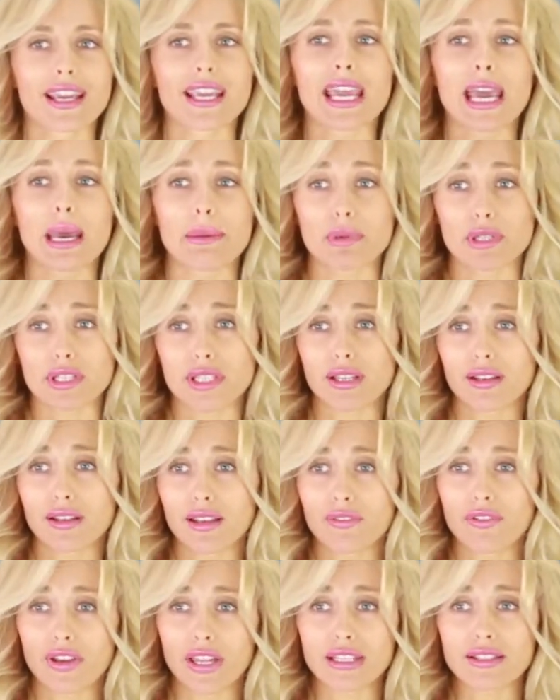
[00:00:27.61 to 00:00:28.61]
capital
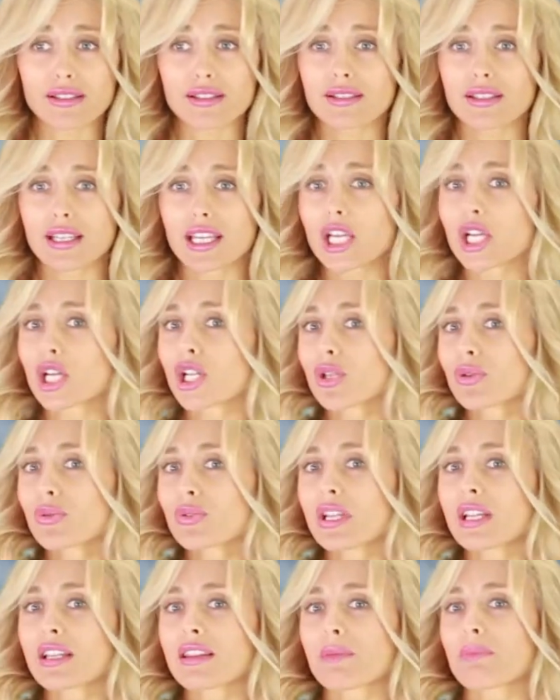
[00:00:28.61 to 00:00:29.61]
events
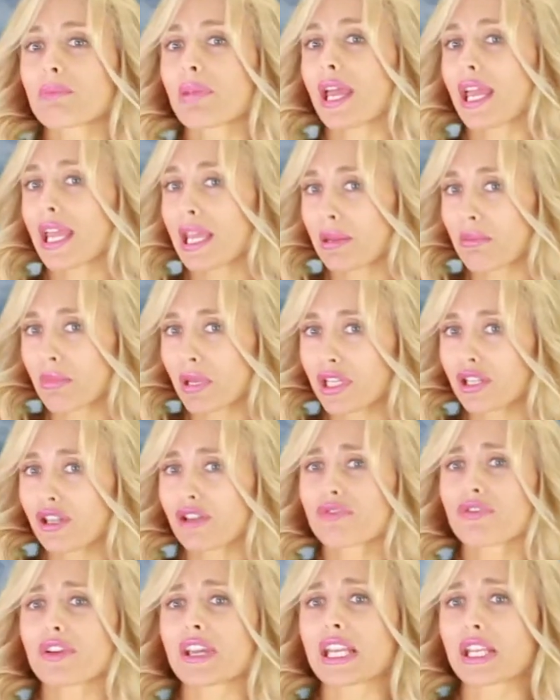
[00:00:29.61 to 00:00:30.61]
including the payment
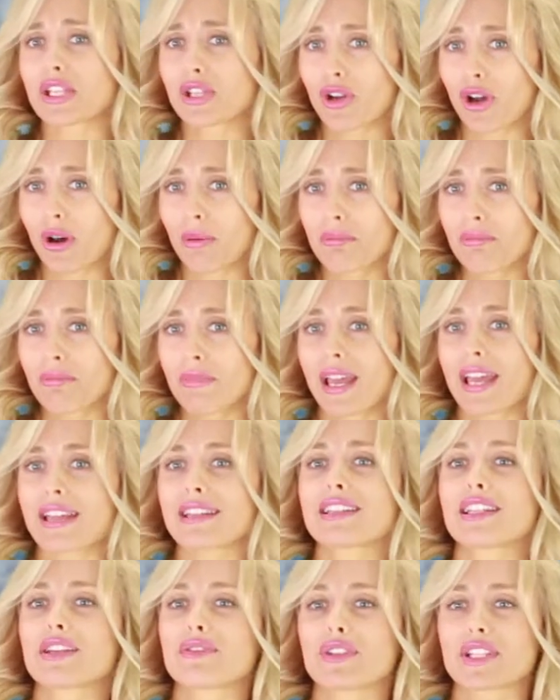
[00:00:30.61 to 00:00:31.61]
of income
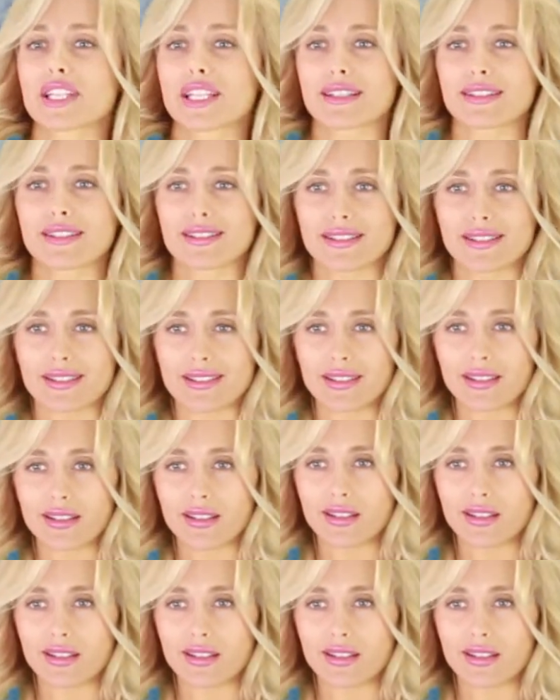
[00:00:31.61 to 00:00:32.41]
and dividends.